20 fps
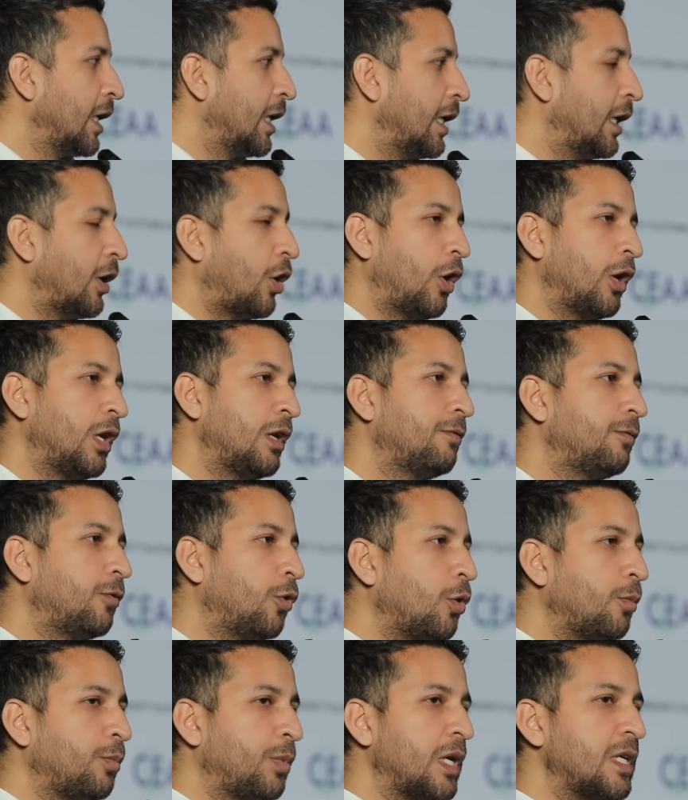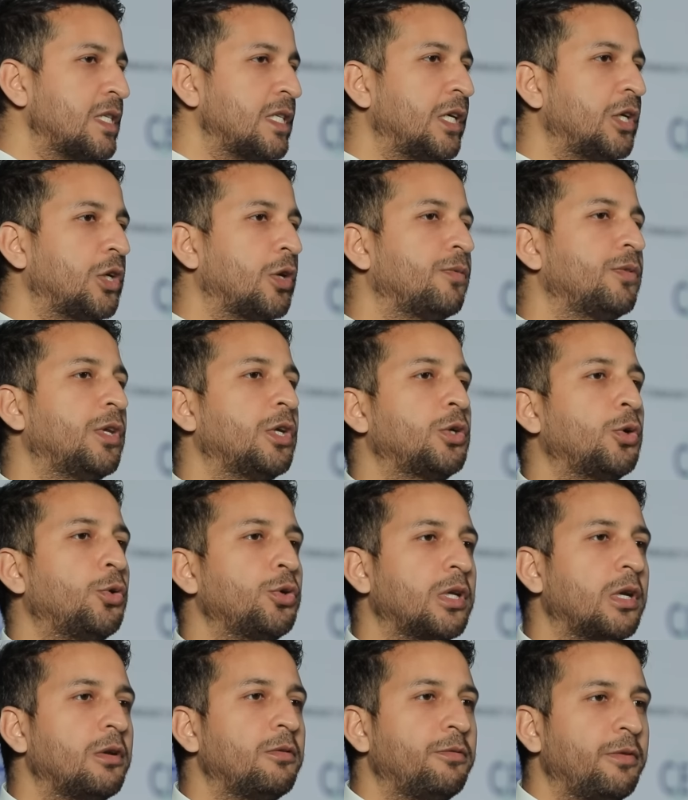Only 4% of the
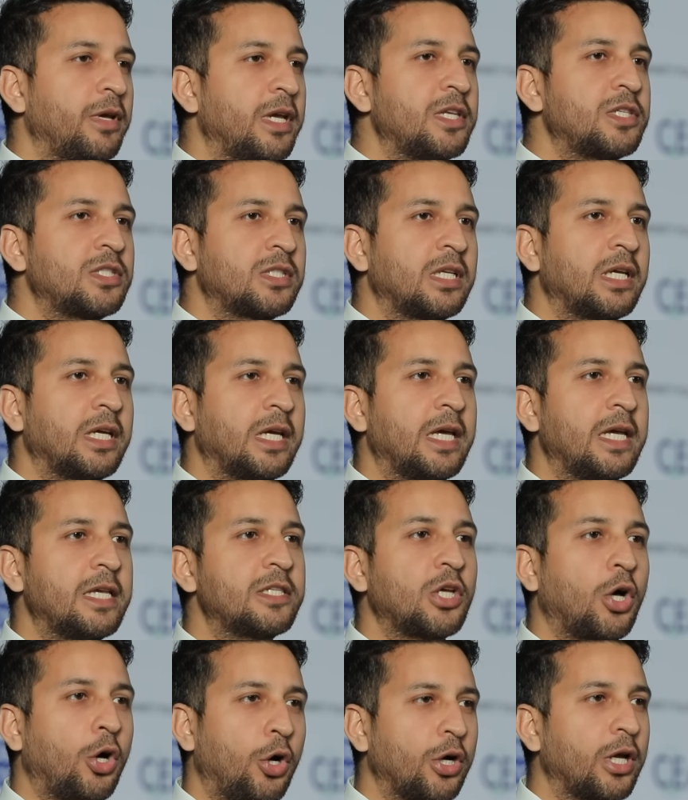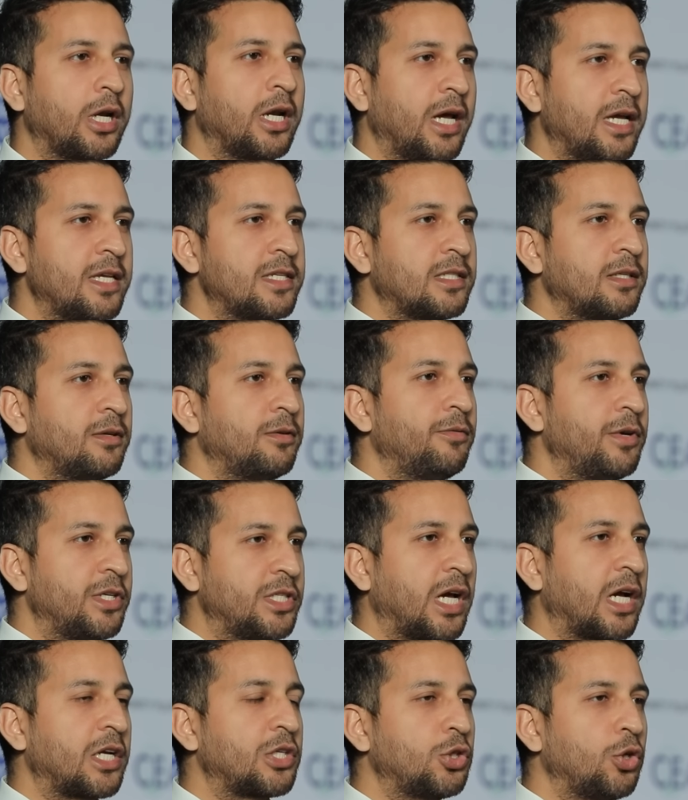total waste is organized,
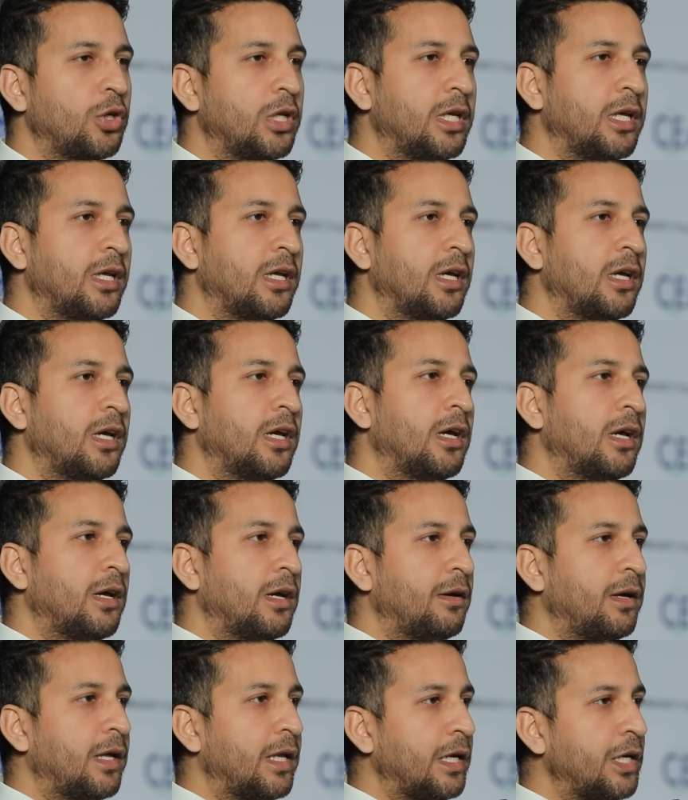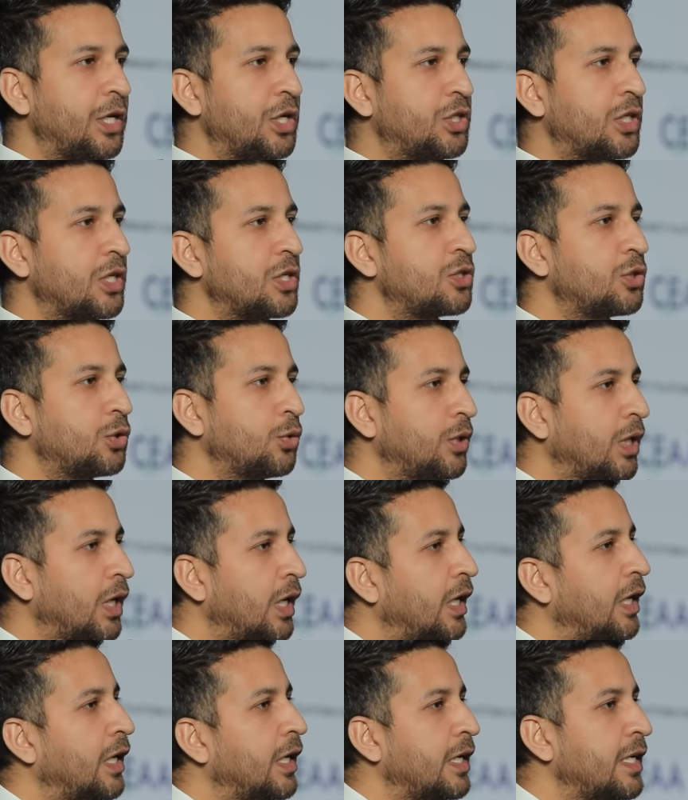which actually reaches to
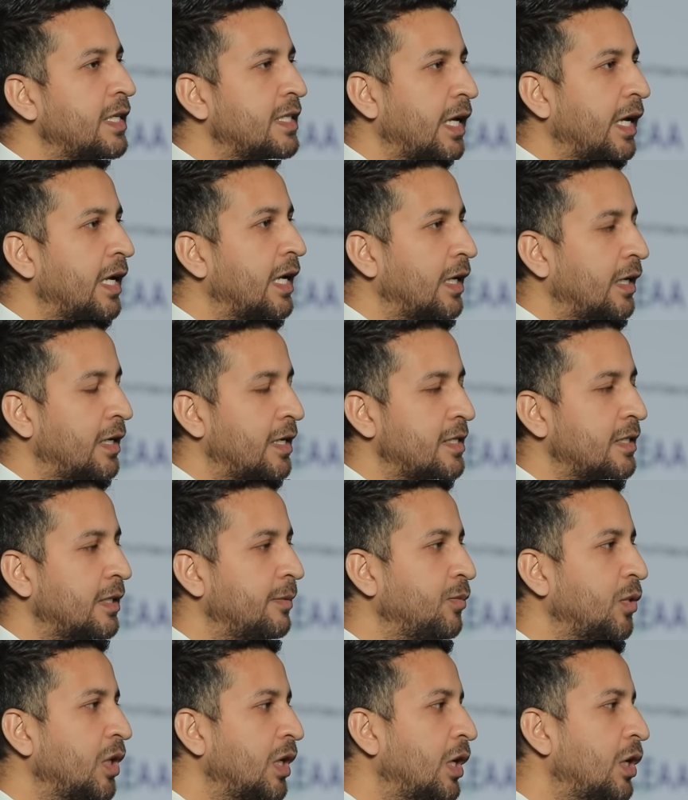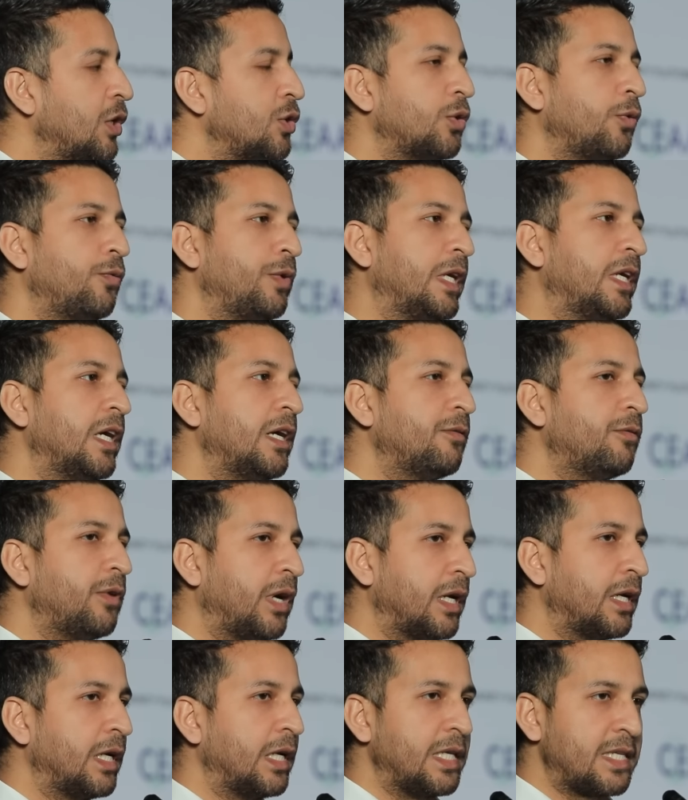the recyclers. So we did
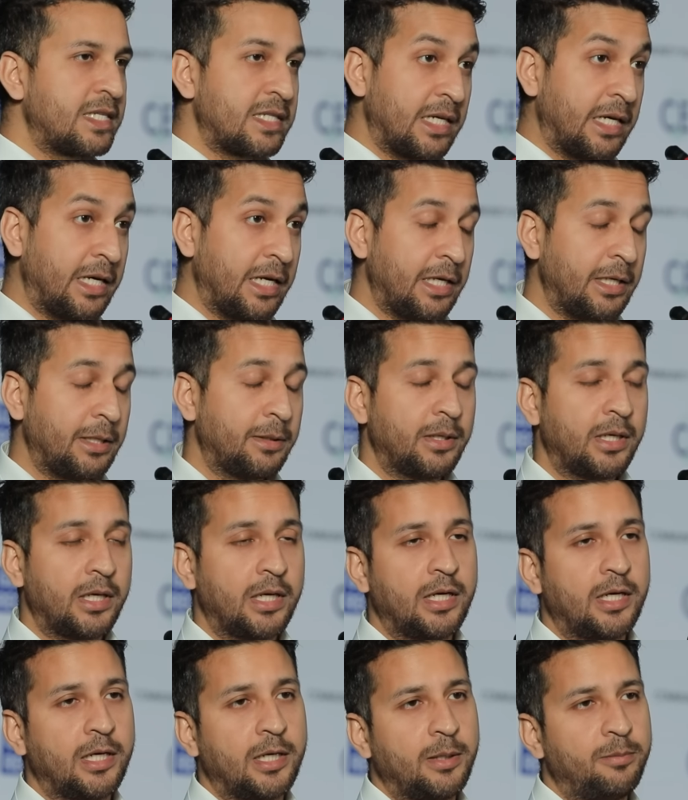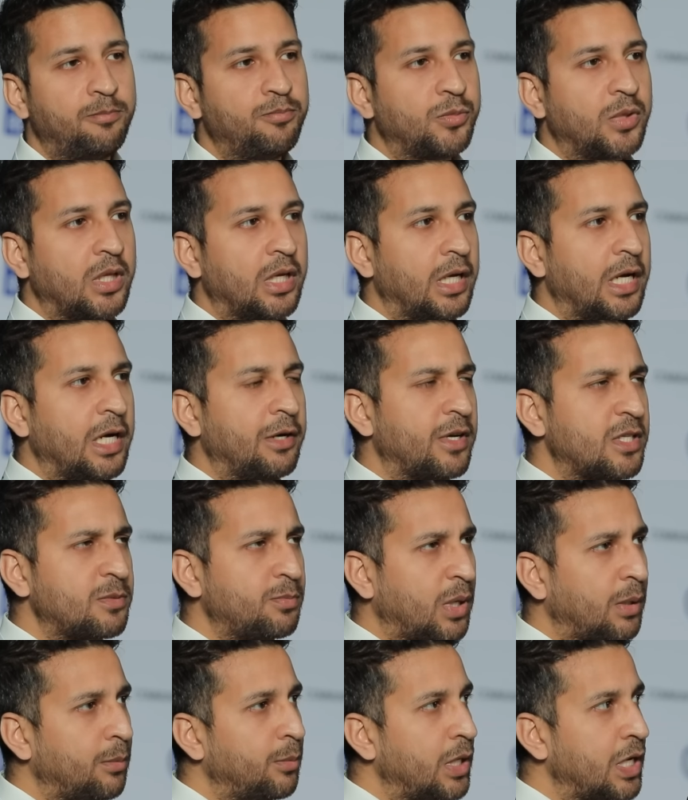one study. It was
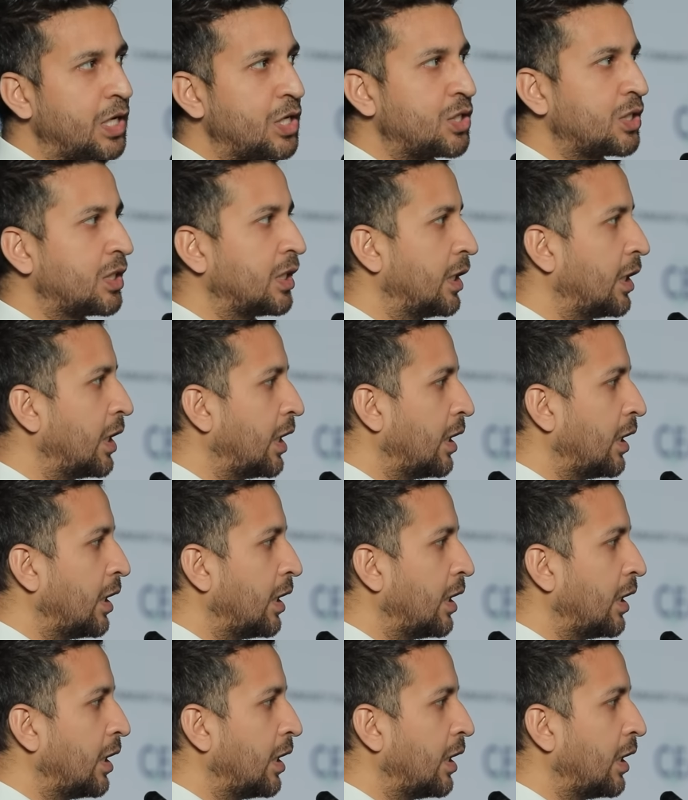published